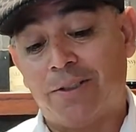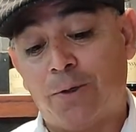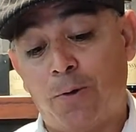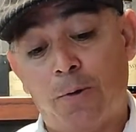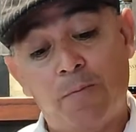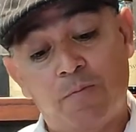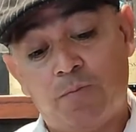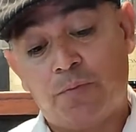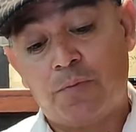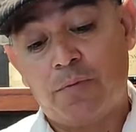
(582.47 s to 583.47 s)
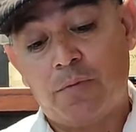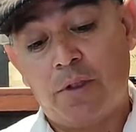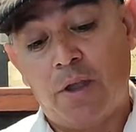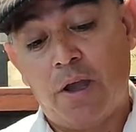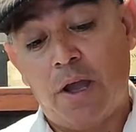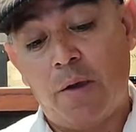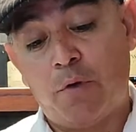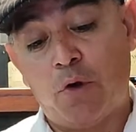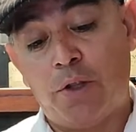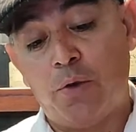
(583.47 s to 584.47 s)
so I'm
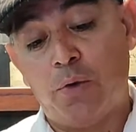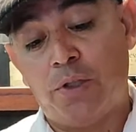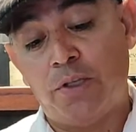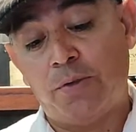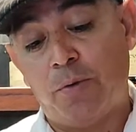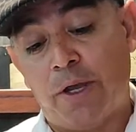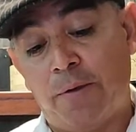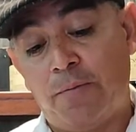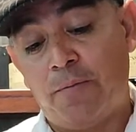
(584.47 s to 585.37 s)
gonna do it this way.